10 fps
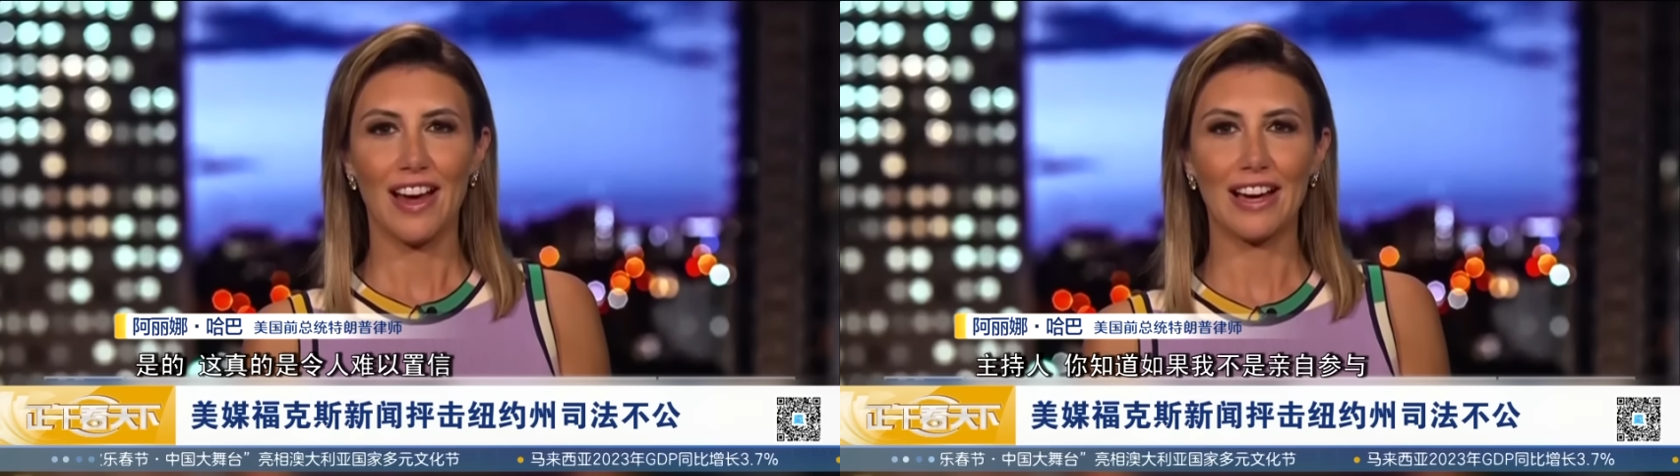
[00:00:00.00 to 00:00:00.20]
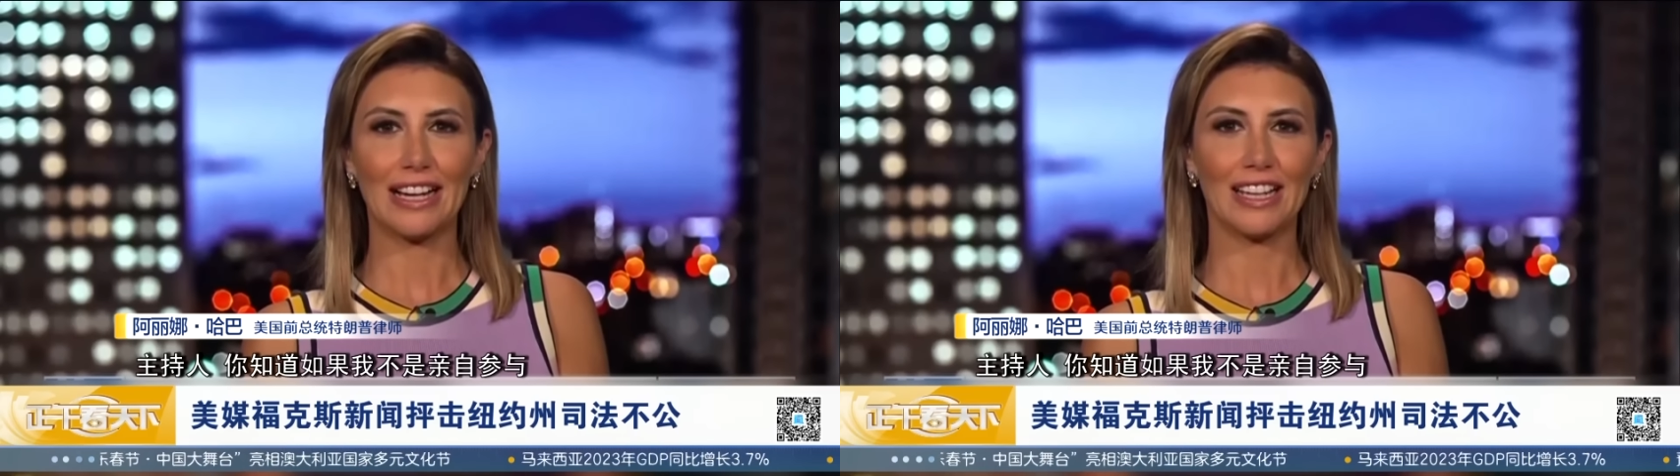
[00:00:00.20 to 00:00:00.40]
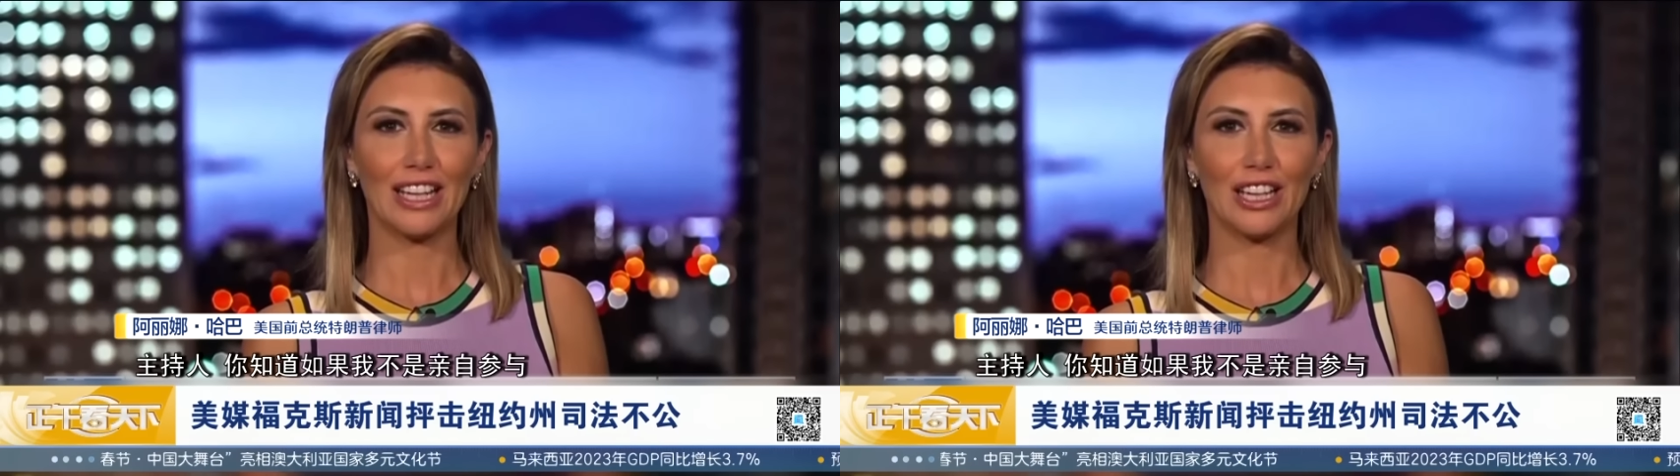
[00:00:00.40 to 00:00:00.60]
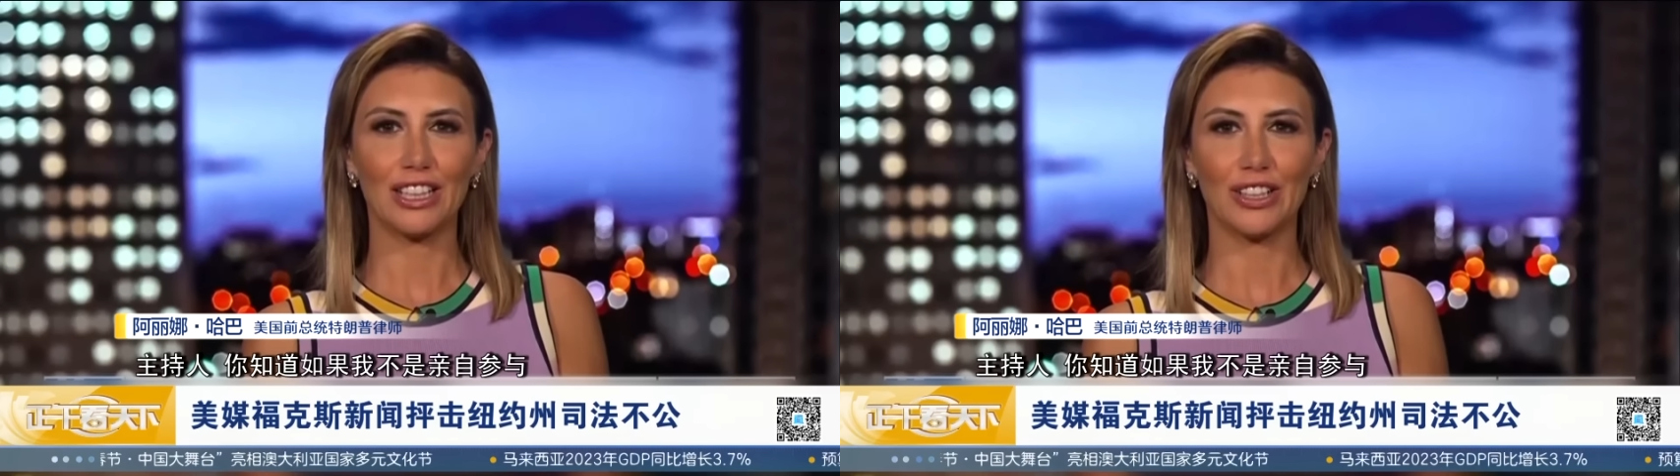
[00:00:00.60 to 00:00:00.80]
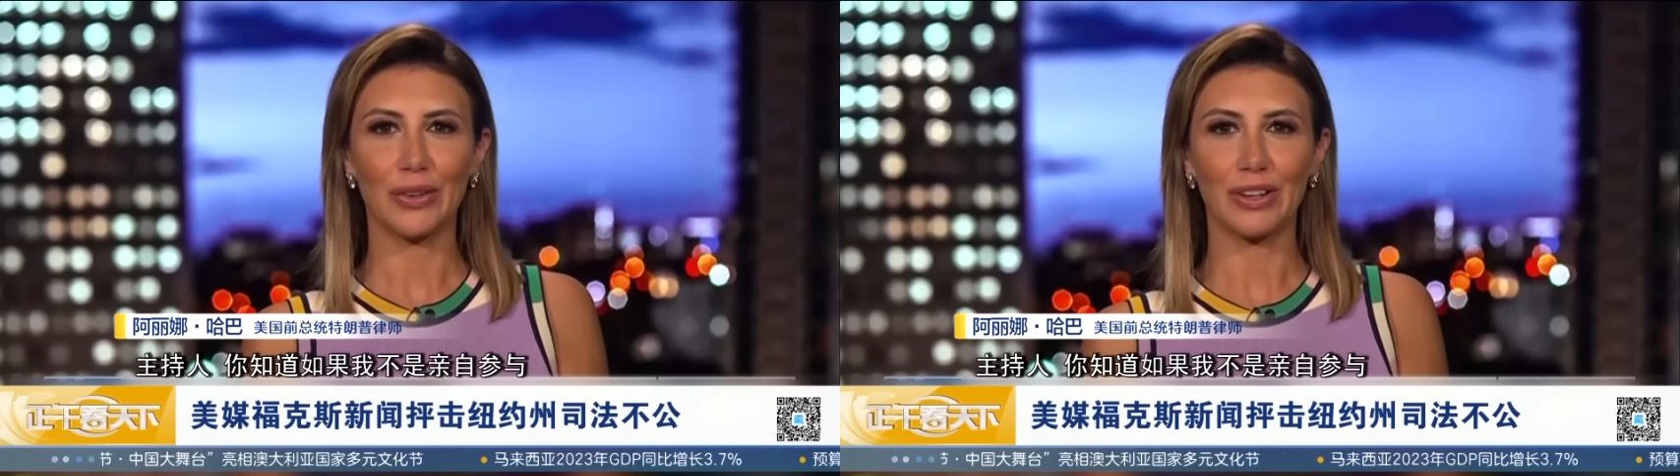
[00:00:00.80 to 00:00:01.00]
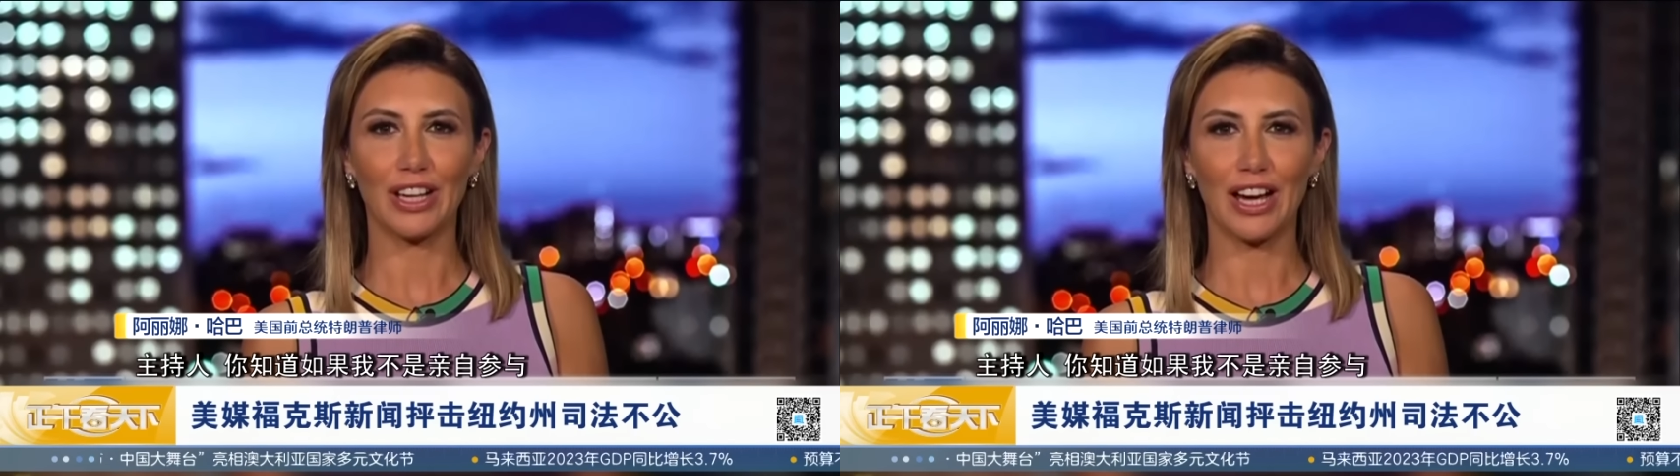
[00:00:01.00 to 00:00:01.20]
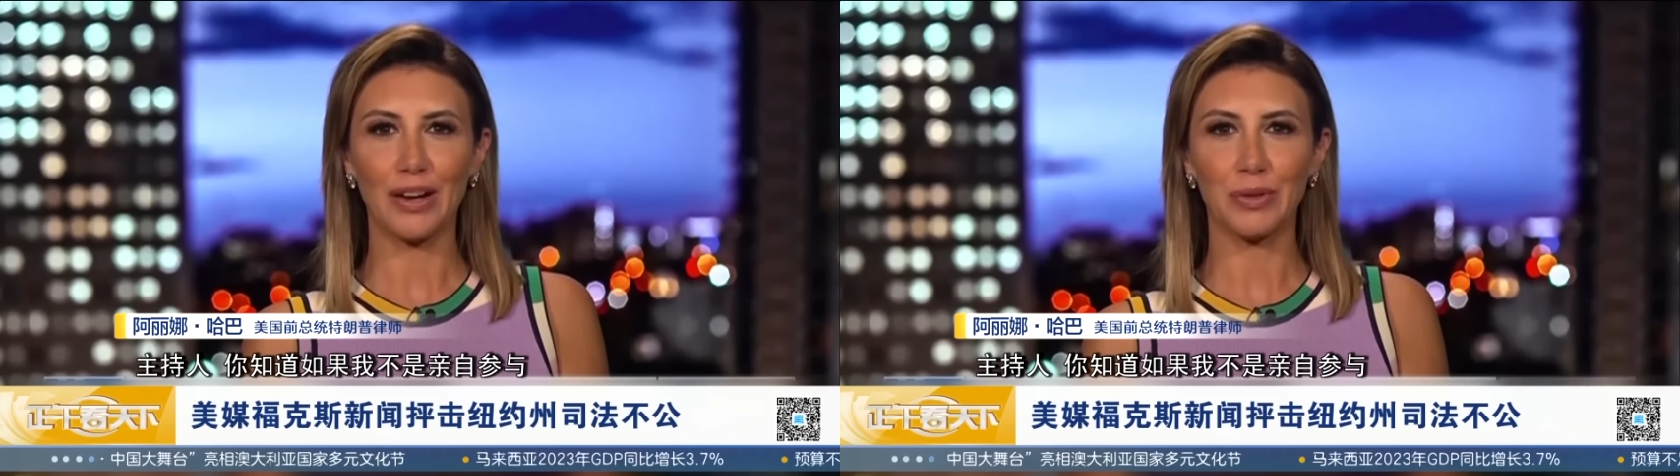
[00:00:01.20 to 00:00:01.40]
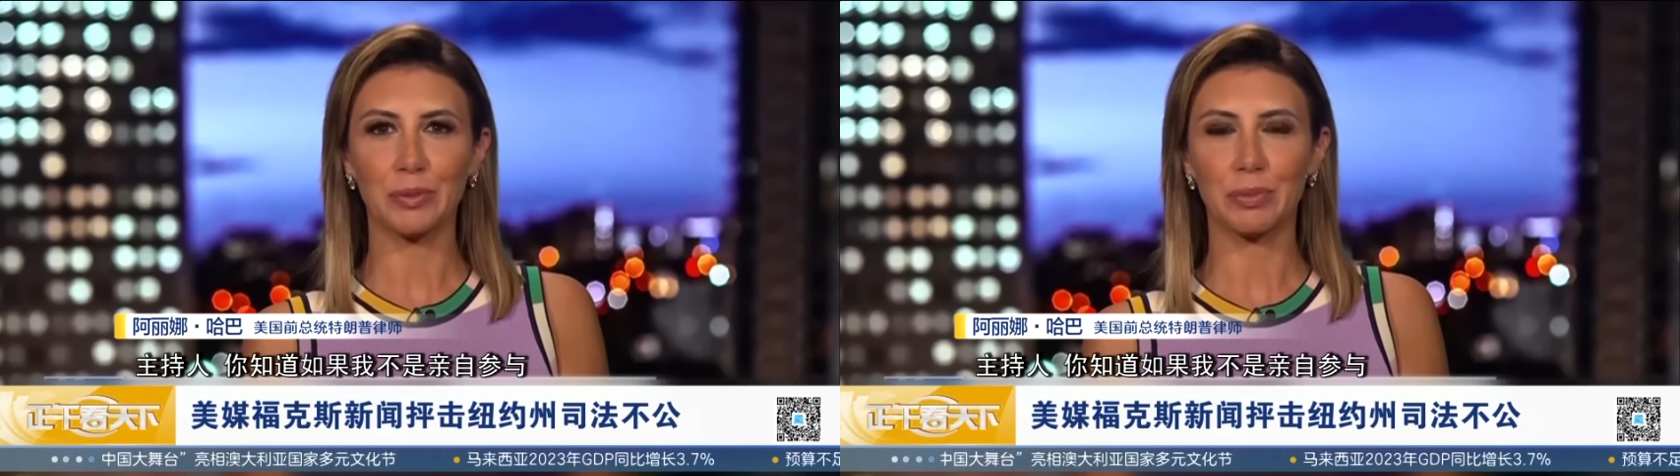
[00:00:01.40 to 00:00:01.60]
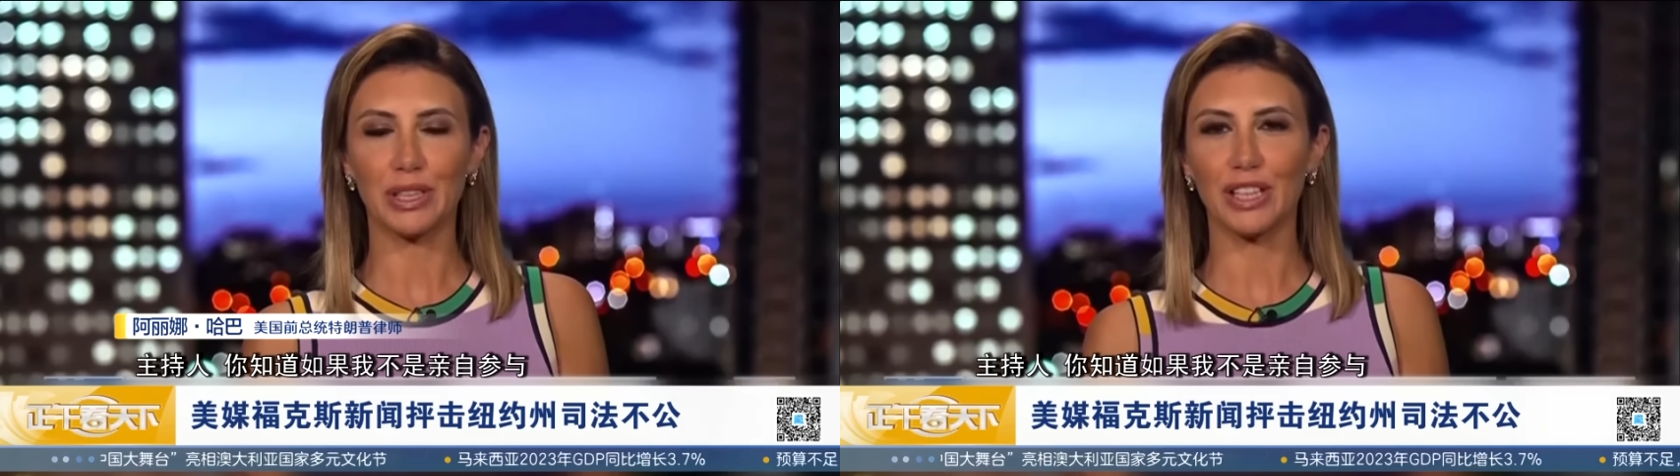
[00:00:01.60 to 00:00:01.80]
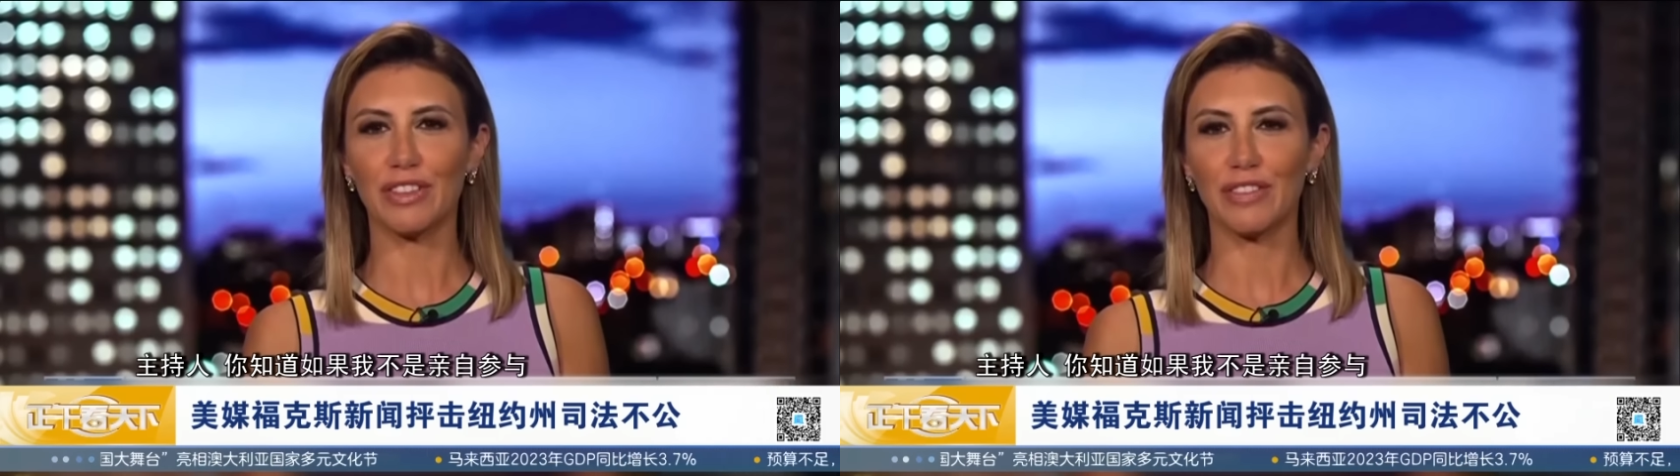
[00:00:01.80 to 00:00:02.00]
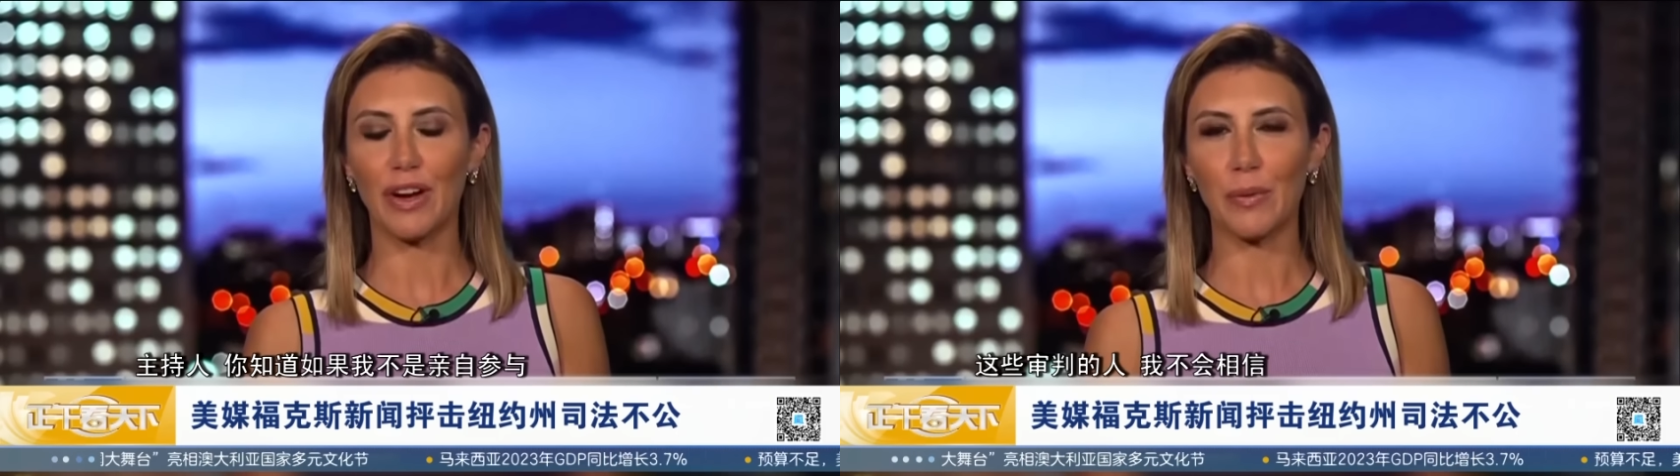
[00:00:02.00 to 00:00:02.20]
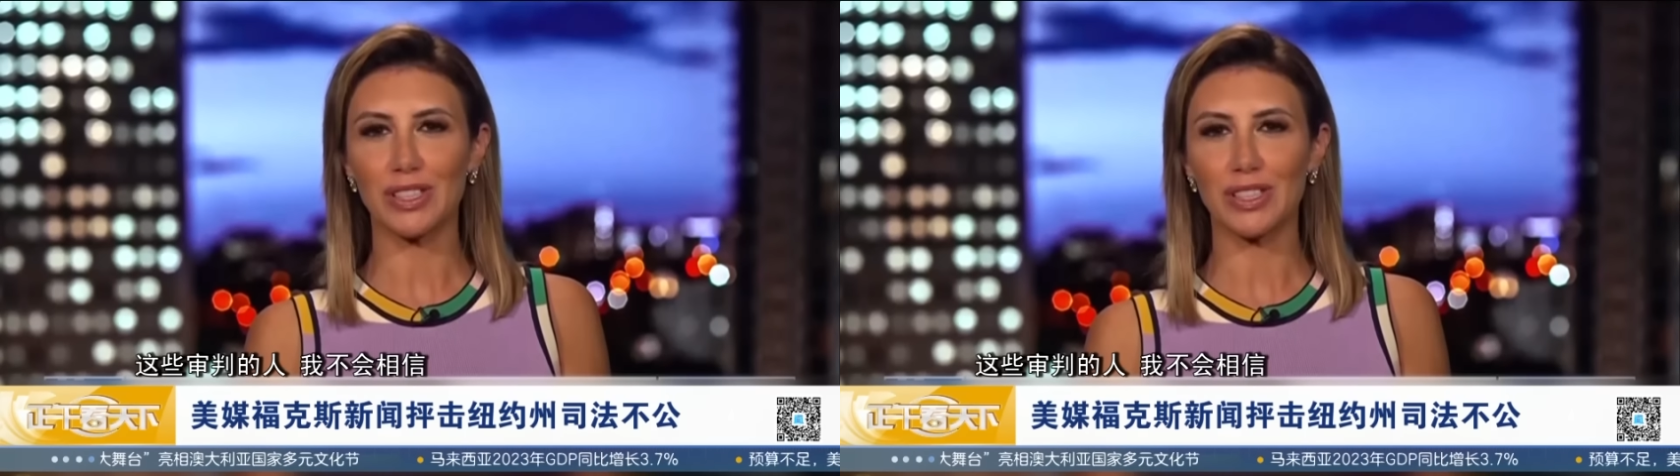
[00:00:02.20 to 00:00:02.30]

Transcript: I wouldn't believe it if I